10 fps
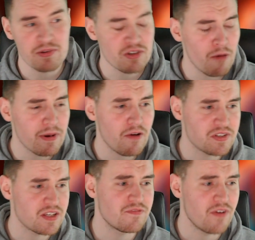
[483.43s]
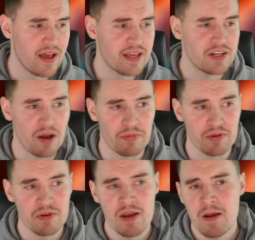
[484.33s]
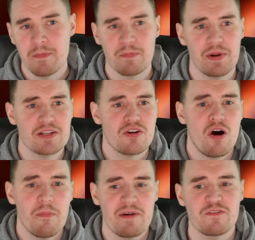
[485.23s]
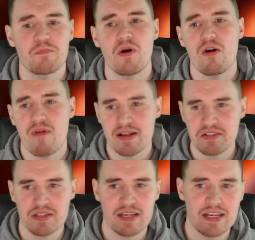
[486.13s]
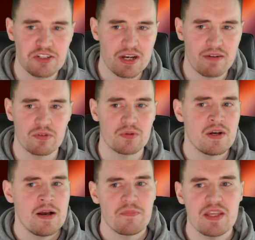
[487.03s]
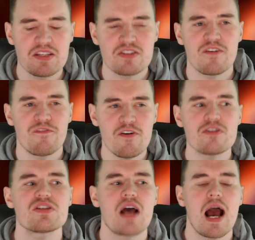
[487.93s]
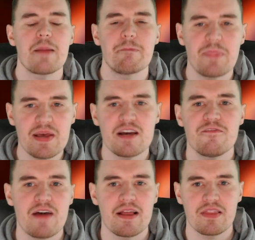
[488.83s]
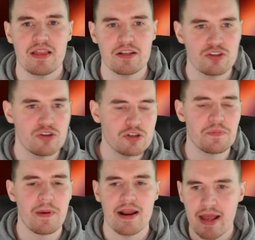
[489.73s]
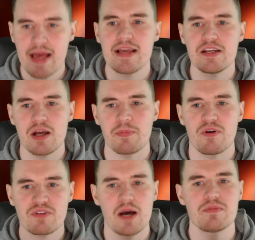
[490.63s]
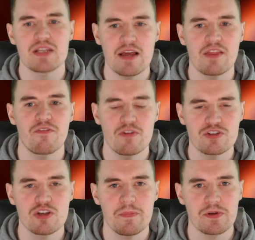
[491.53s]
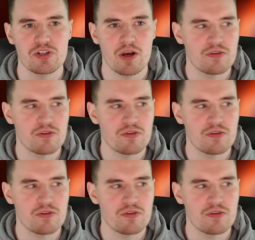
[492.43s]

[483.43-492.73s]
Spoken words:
It's a hotbed, obviously, for AEW, but it's a hotbed for pro wrestling in general. This is a first-time big event that New Japan and AEW have come together for a super show.